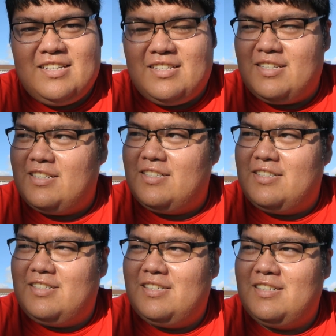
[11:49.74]

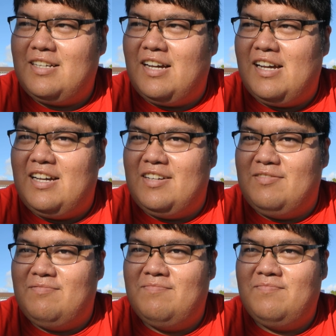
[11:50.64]
So I
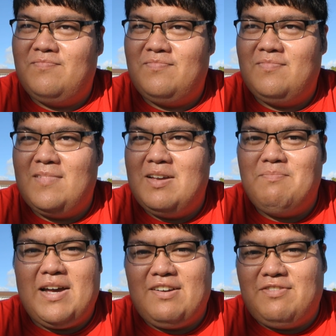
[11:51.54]
am
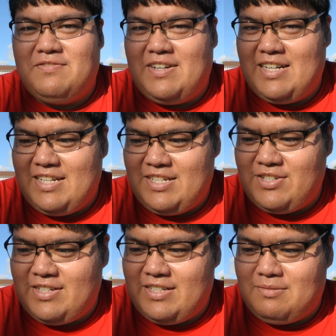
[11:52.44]
back from my
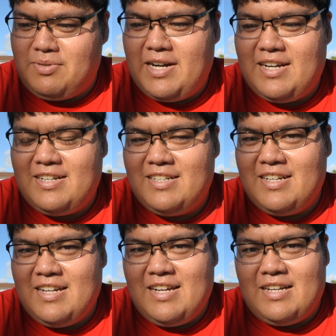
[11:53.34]
short little break,
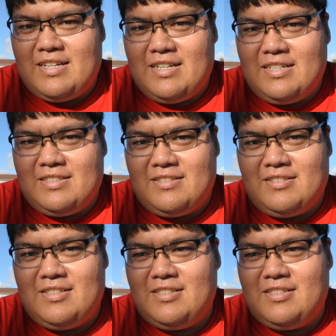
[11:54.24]
and